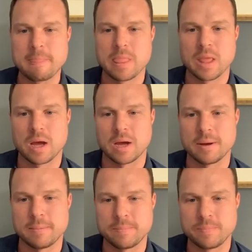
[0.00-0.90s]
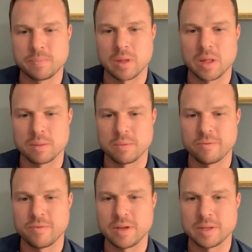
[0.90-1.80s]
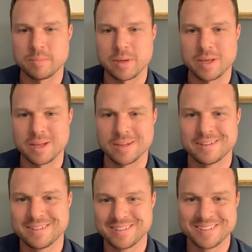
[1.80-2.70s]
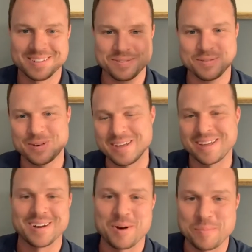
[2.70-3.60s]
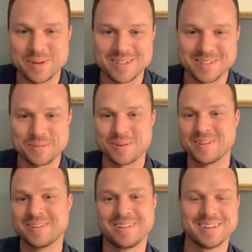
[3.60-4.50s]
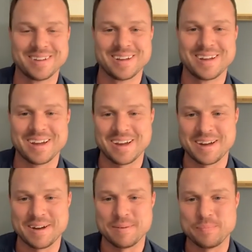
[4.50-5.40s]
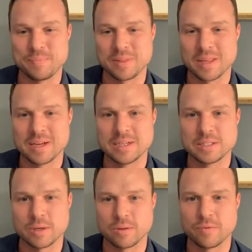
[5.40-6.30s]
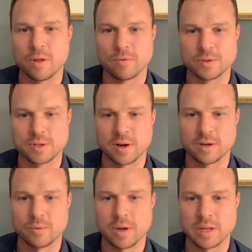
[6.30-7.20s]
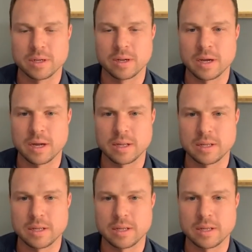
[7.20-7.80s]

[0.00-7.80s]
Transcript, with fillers: Um, I like my feet to be free and open to the world. Um, so the Floafers are a great. I, I did